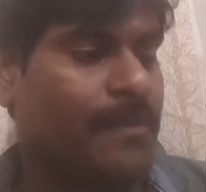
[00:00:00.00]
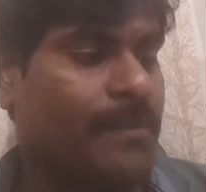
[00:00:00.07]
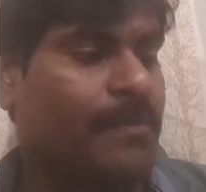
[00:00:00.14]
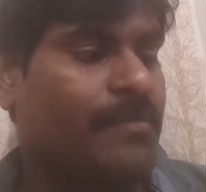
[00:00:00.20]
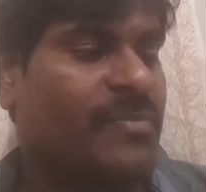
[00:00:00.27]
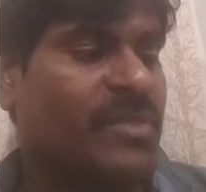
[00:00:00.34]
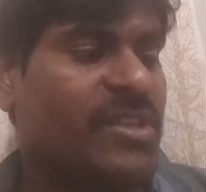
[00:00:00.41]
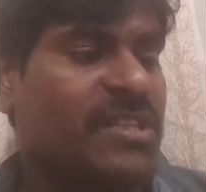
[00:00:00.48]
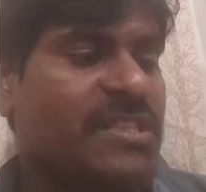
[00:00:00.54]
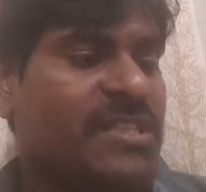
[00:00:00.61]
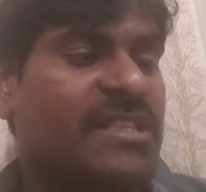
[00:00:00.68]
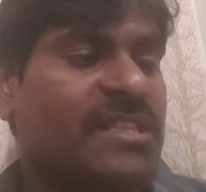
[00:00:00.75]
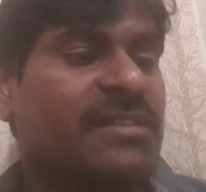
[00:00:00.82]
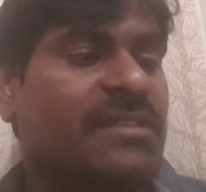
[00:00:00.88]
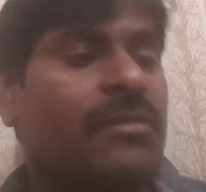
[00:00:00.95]
This
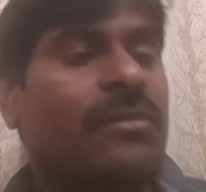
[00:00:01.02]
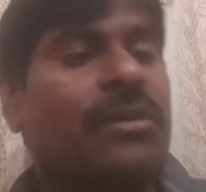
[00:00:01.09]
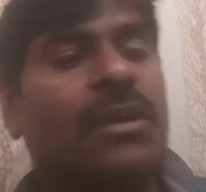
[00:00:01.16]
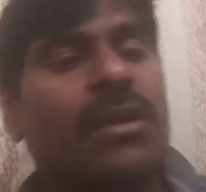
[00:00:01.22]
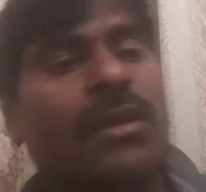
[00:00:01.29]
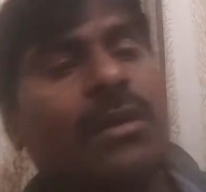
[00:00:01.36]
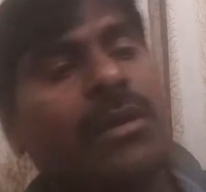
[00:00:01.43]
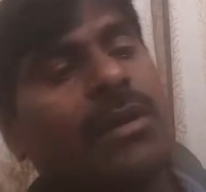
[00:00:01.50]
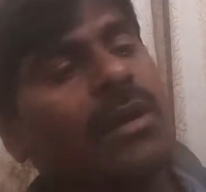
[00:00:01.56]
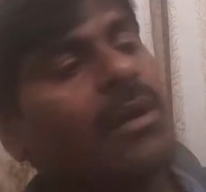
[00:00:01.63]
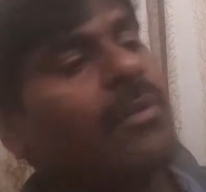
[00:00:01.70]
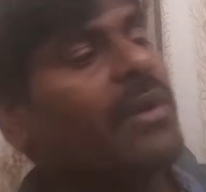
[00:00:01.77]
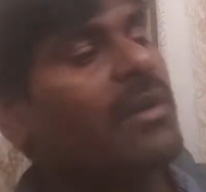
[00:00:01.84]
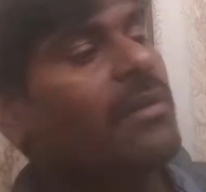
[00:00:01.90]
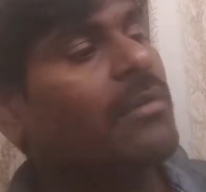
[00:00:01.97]
is
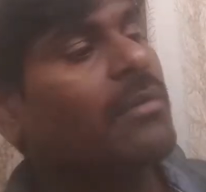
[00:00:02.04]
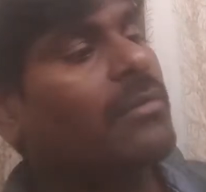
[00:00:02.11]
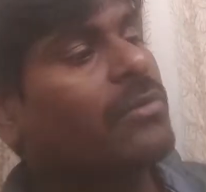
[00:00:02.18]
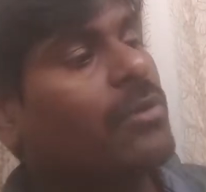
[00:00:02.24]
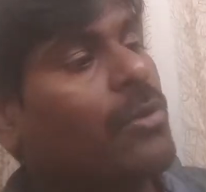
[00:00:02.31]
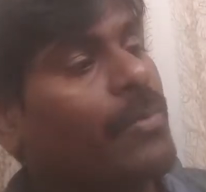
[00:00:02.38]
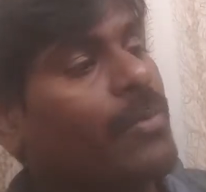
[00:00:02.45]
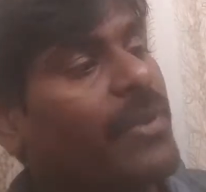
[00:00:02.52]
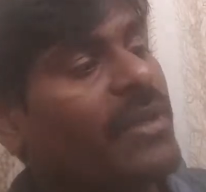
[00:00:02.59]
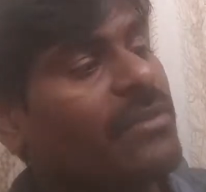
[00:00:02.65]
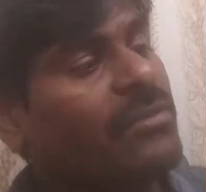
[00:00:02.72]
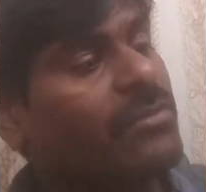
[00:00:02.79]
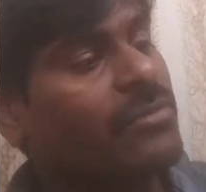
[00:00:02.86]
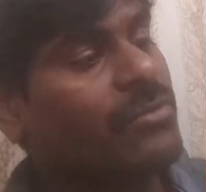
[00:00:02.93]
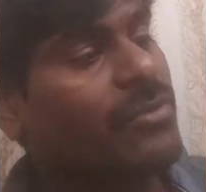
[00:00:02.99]
our topic
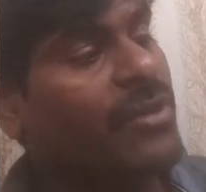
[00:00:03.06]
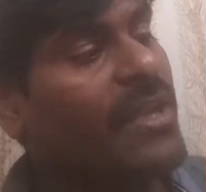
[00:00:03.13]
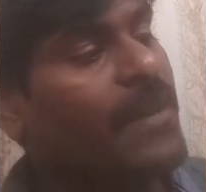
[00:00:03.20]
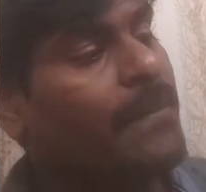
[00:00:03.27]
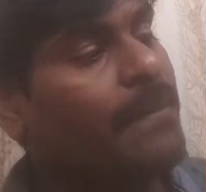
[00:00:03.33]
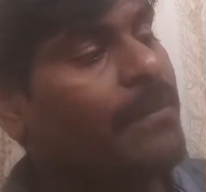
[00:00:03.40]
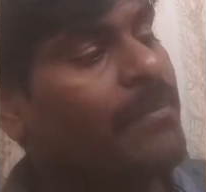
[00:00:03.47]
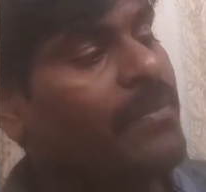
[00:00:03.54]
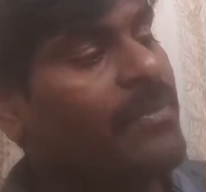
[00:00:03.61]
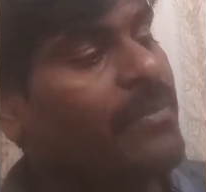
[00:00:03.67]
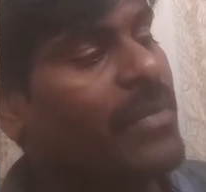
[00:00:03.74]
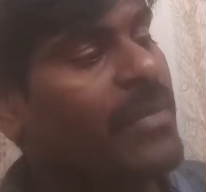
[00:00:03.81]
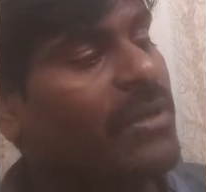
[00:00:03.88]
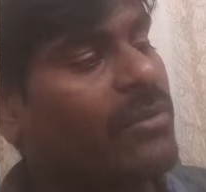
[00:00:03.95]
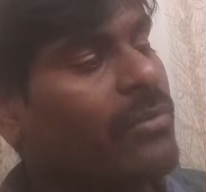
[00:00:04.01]
today,
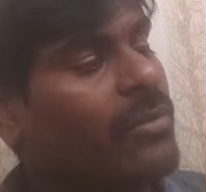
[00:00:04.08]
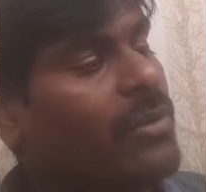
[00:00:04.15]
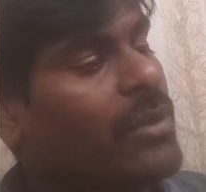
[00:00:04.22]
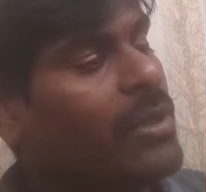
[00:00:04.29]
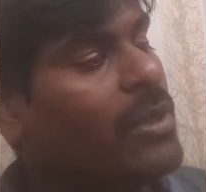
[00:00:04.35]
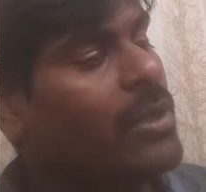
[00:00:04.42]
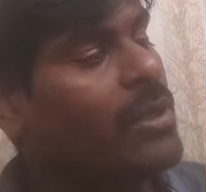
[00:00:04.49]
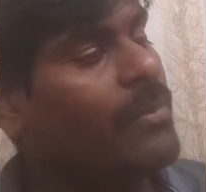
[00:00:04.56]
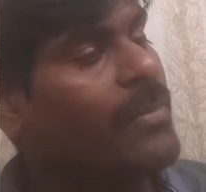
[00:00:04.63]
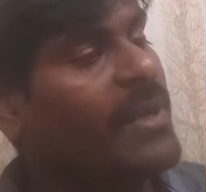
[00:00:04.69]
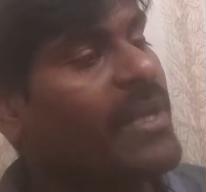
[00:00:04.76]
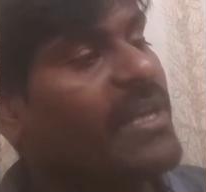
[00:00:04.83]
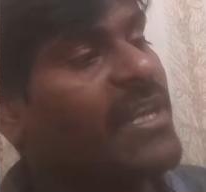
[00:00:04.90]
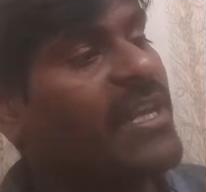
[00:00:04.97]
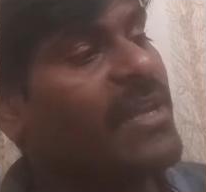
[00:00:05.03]
but
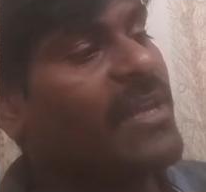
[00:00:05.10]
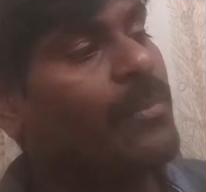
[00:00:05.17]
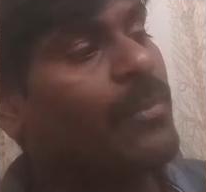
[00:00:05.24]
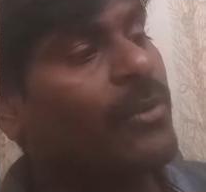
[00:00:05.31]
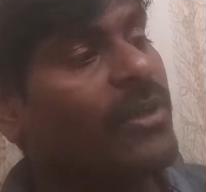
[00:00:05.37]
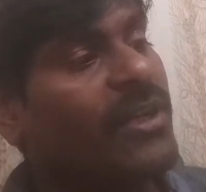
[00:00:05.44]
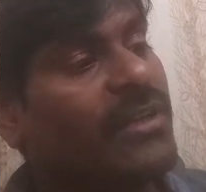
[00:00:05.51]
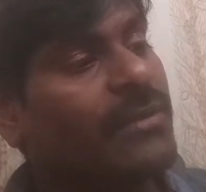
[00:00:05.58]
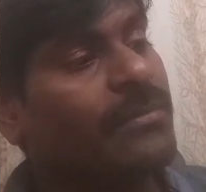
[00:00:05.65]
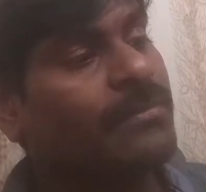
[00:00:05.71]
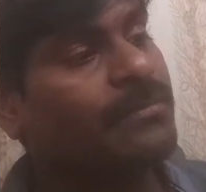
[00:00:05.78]
mainly important.